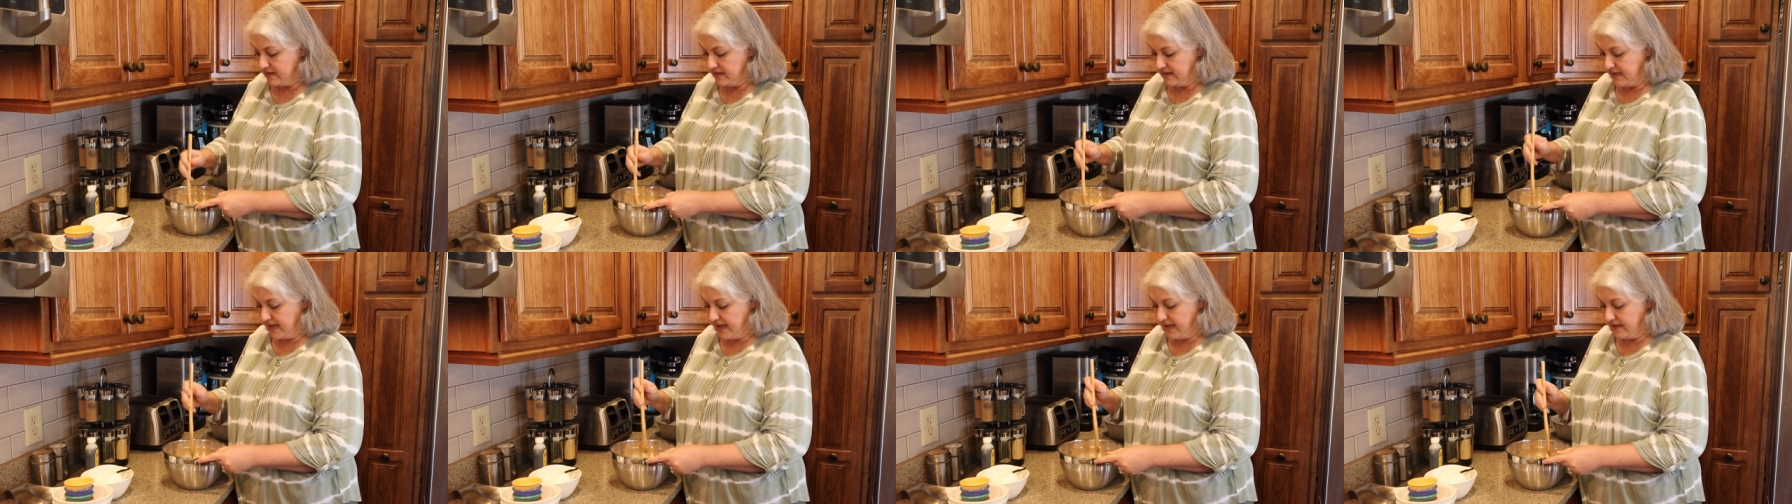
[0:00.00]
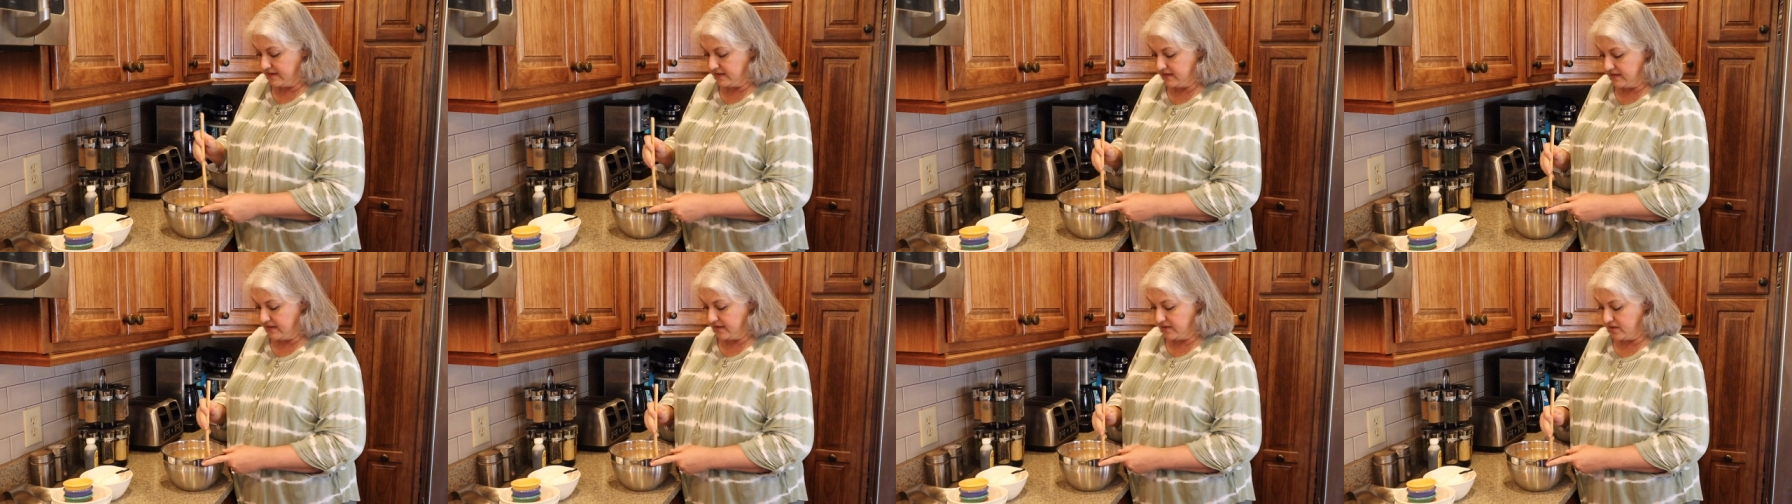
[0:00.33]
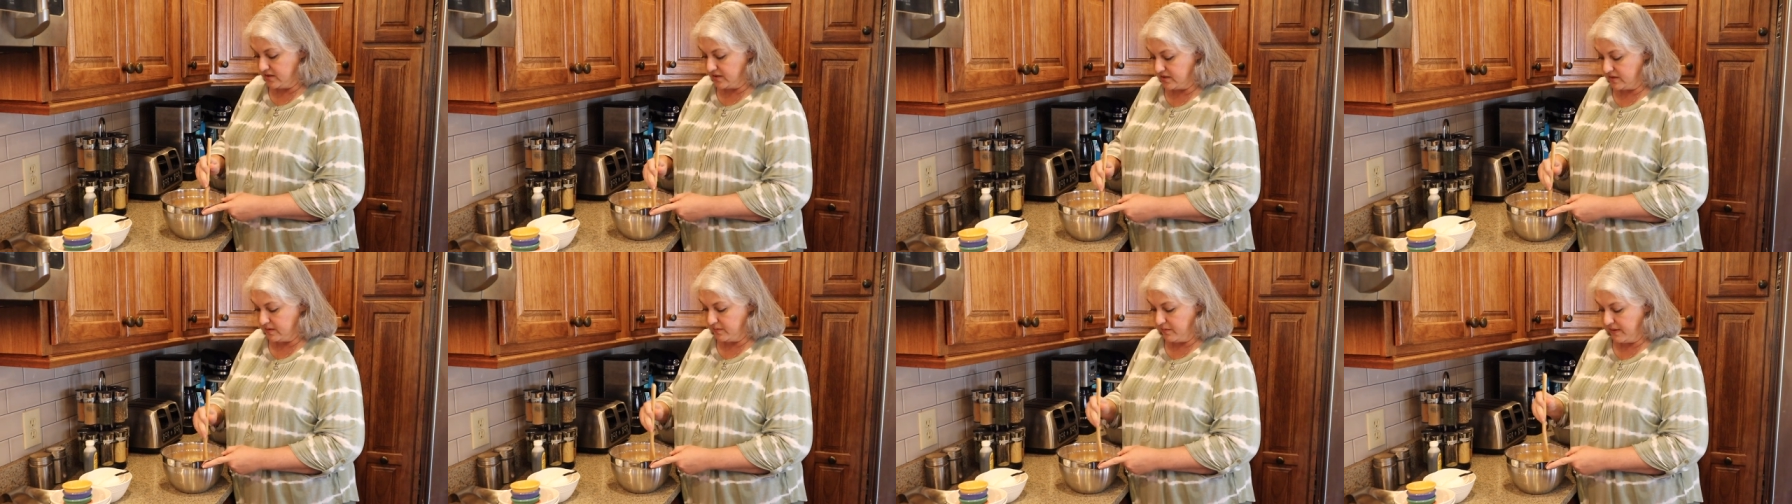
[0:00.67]
states that
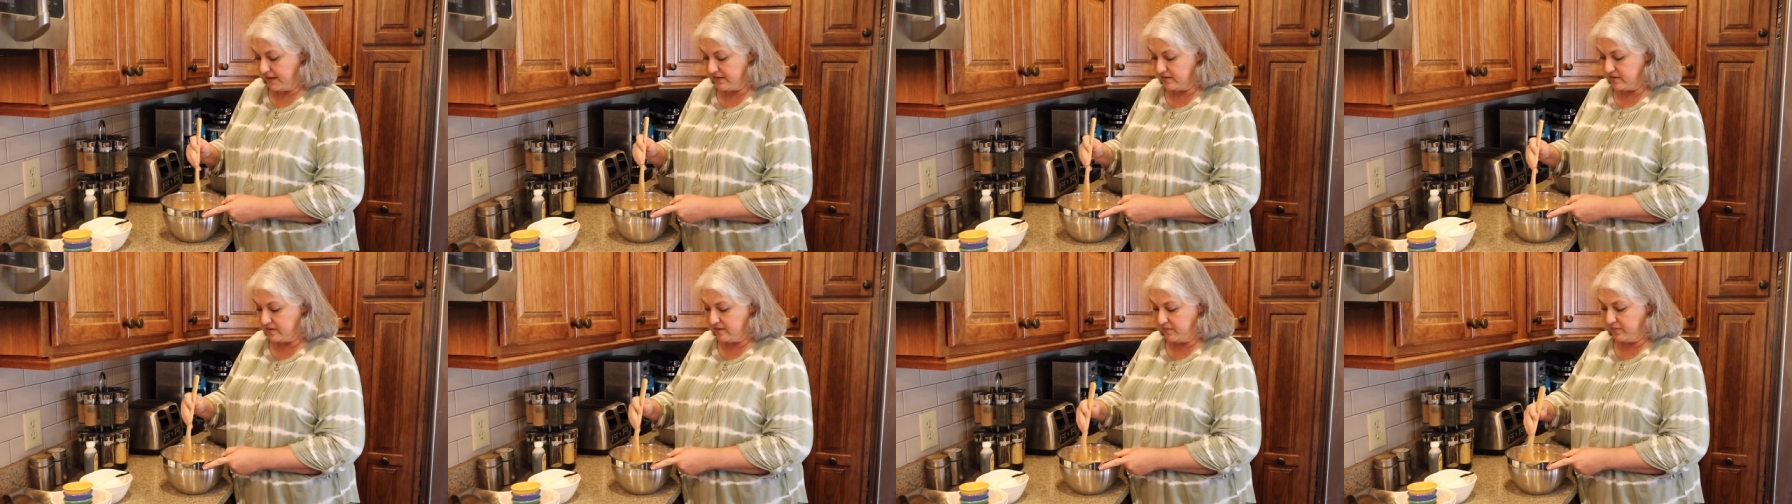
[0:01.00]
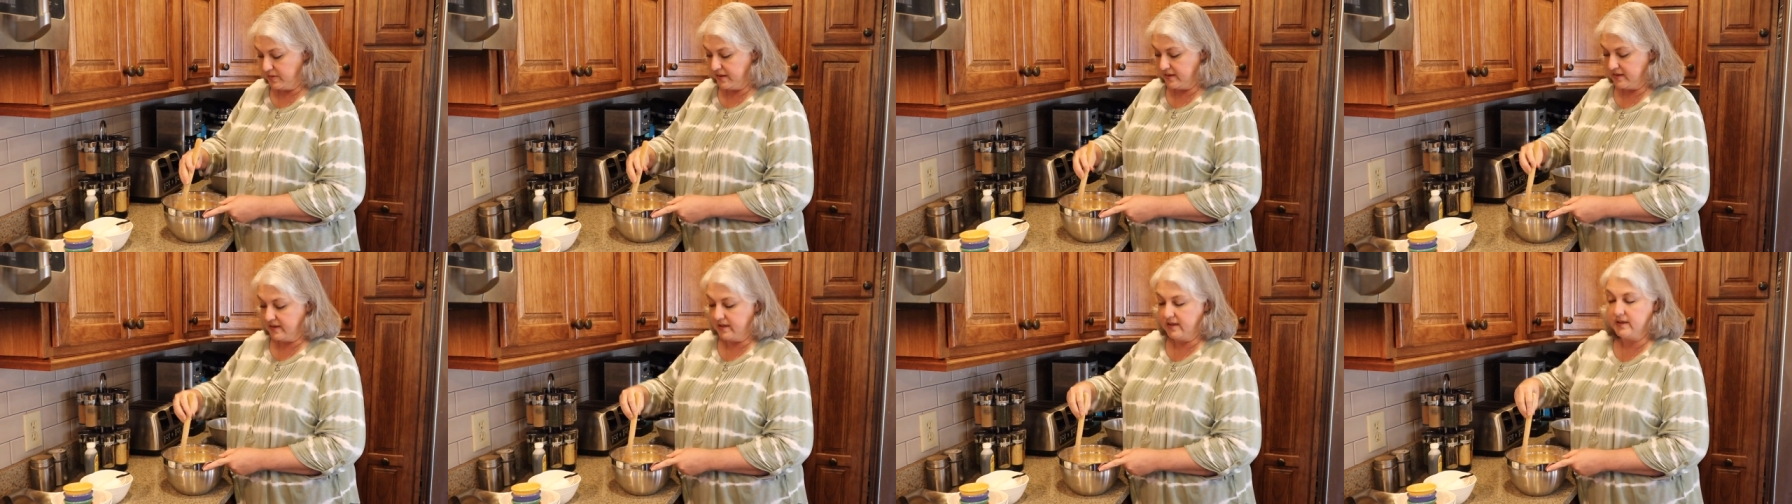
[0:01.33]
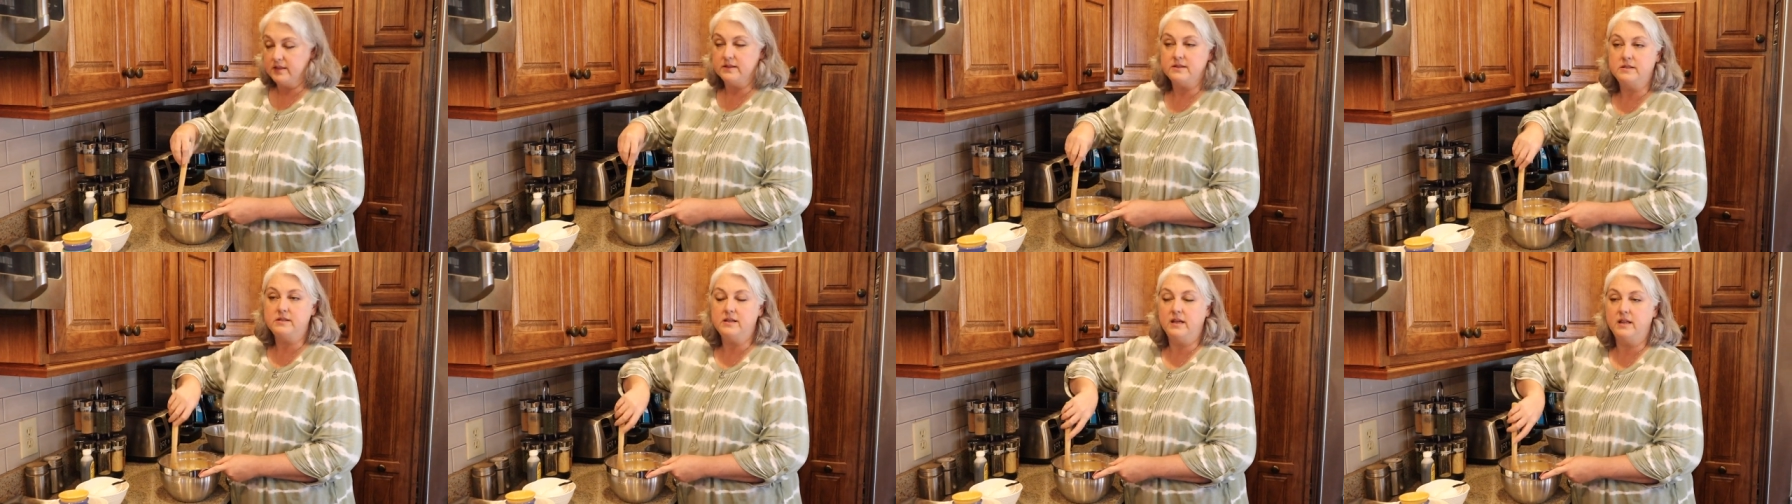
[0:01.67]
you're supposed to put
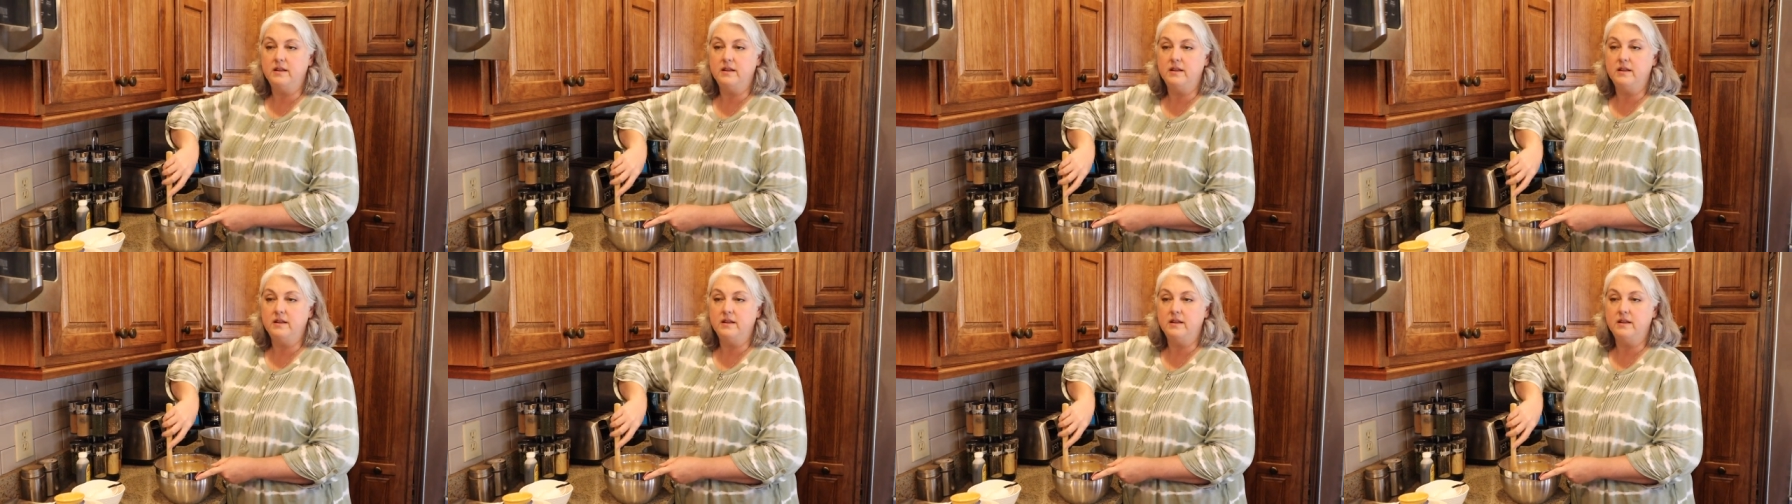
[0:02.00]
this